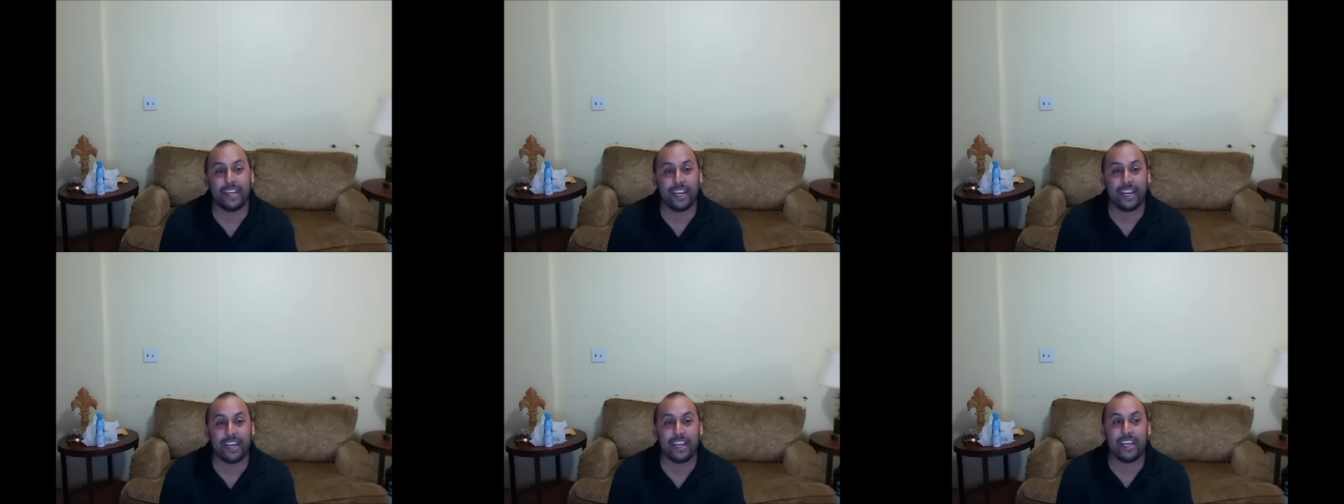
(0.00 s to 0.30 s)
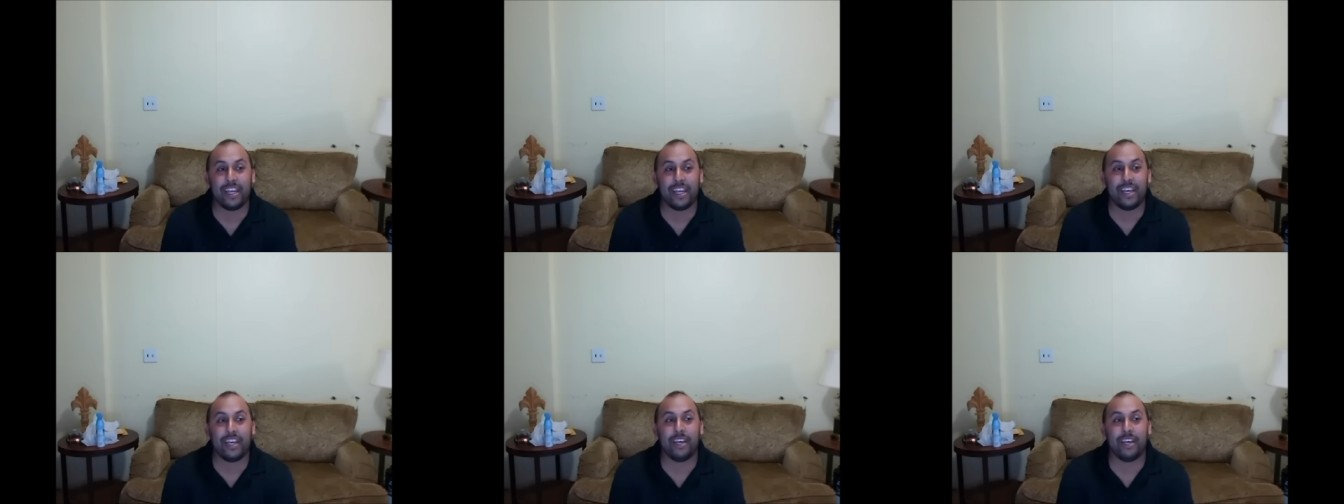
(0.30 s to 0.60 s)

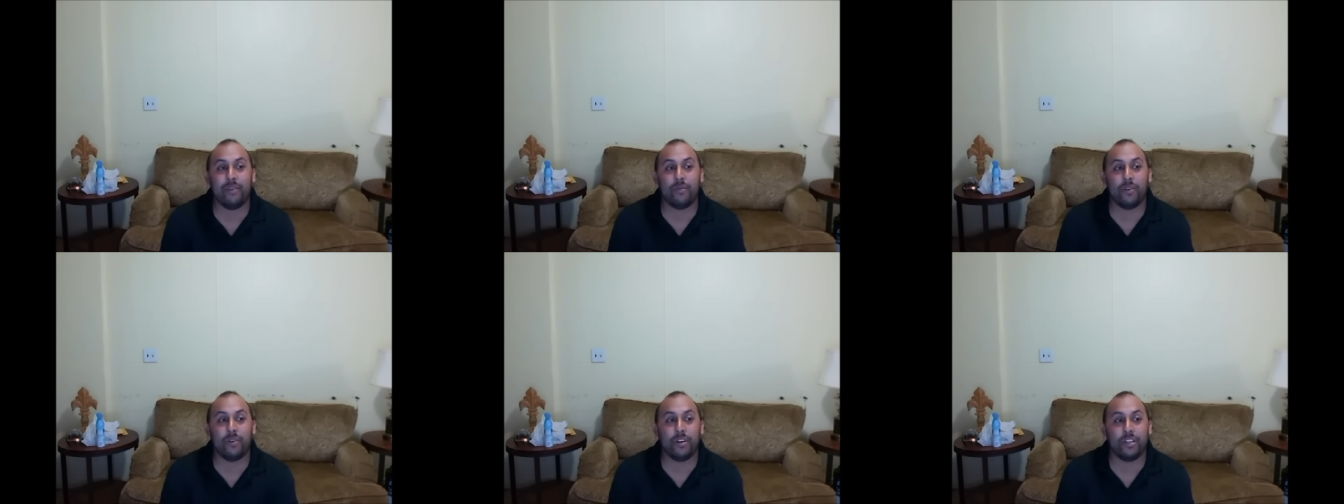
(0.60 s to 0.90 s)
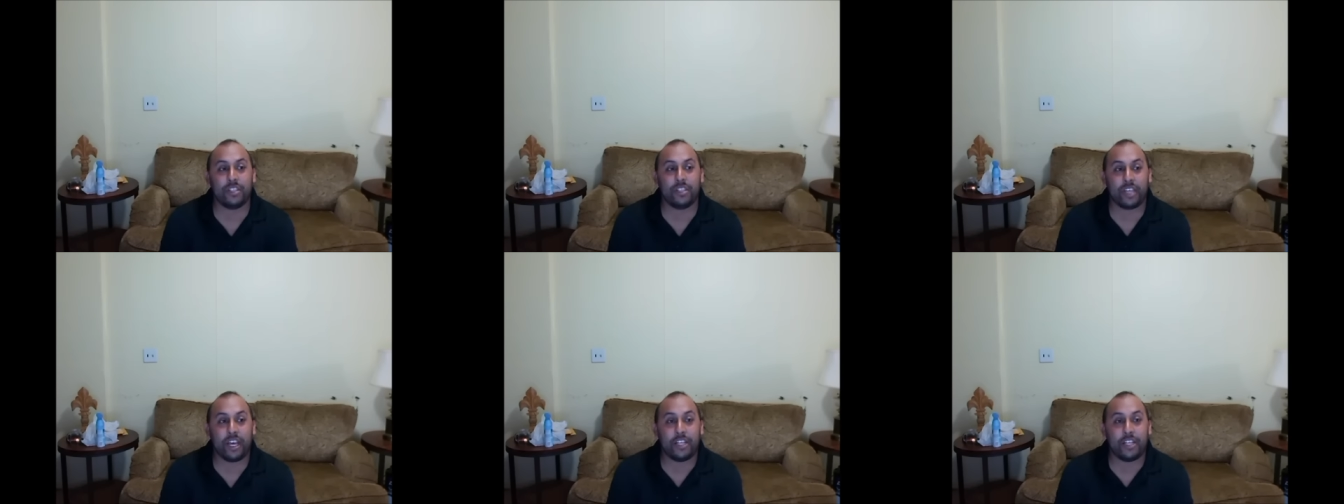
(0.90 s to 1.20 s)
he
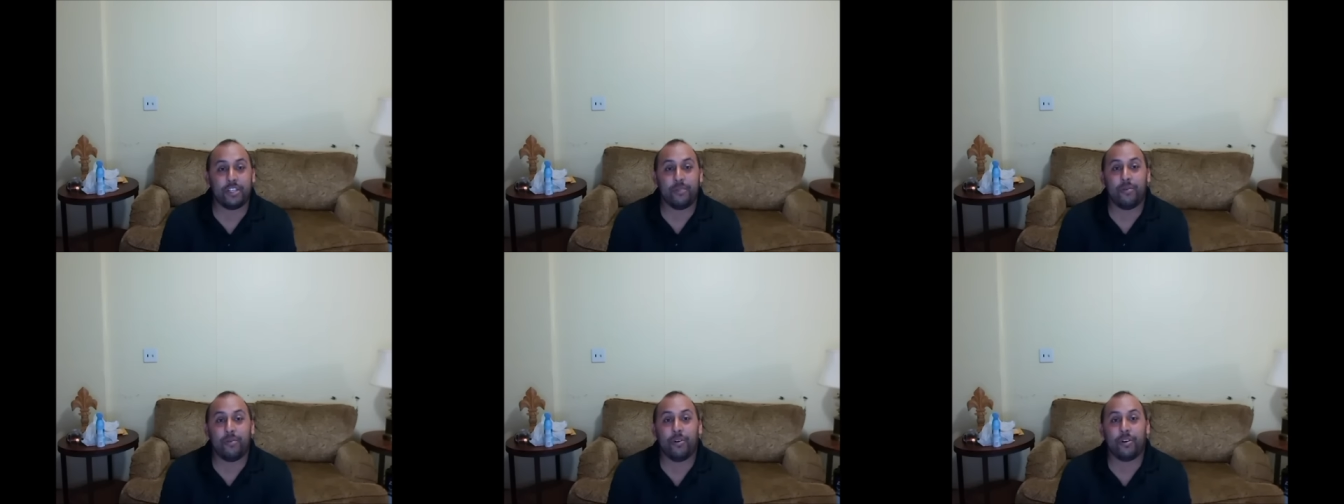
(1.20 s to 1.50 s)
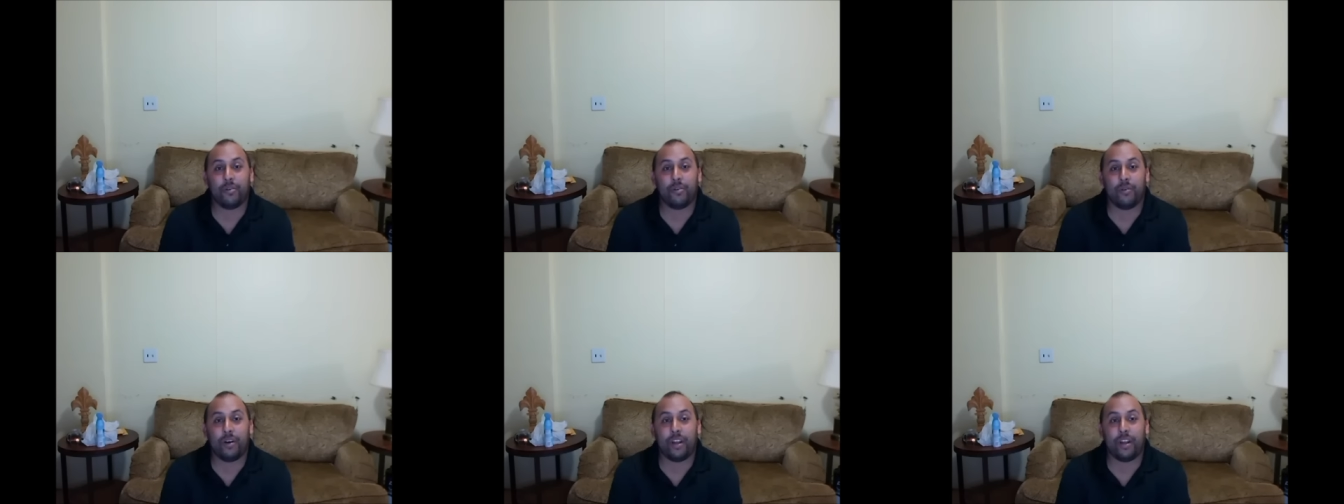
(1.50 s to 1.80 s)
was catching
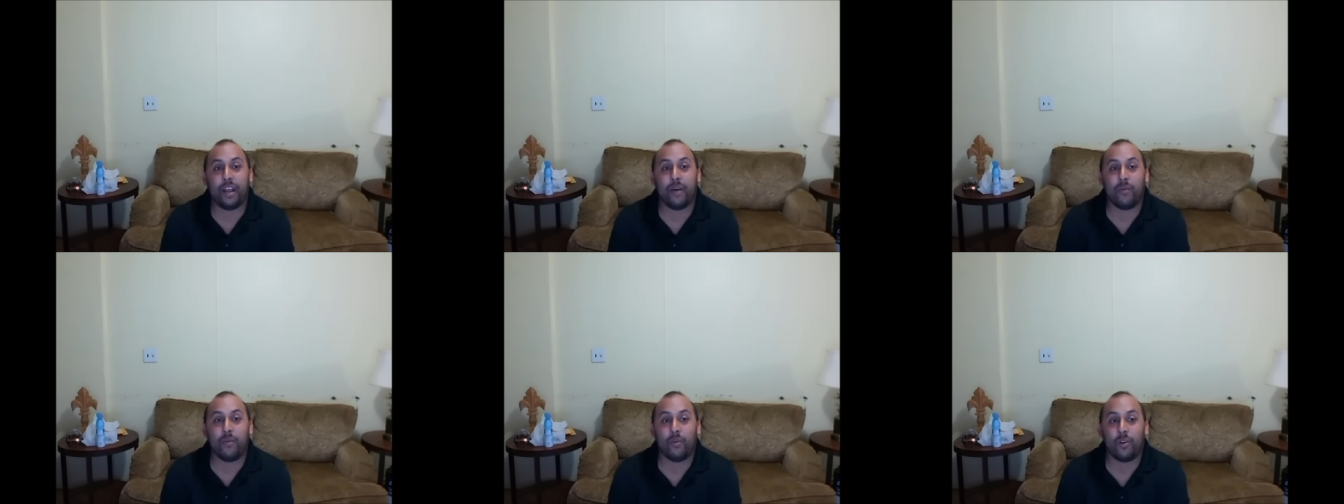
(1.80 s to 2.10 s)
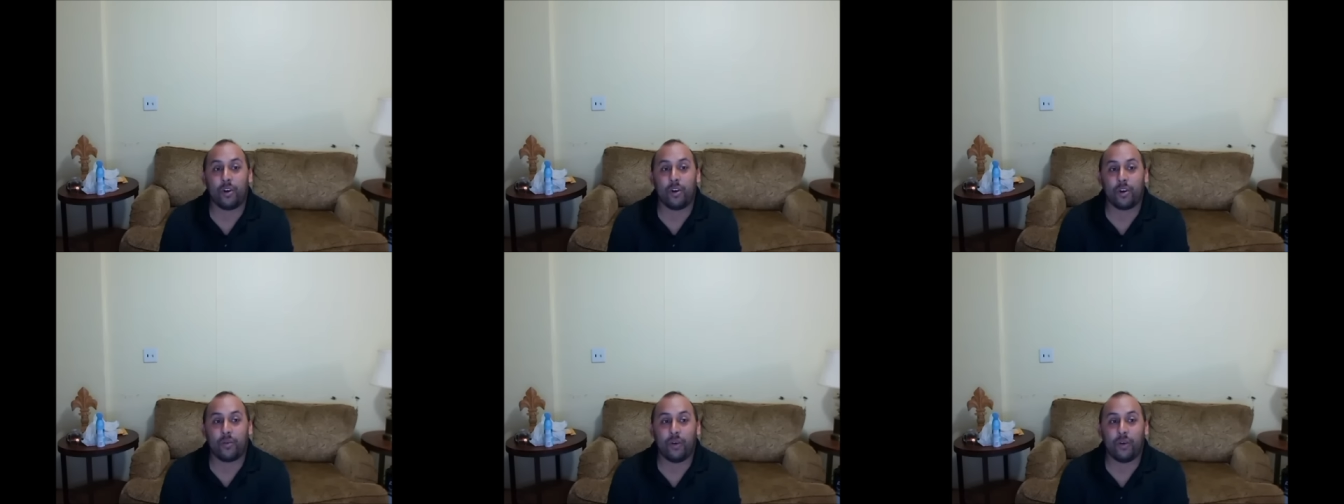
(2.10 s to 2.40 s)
Pokemon at work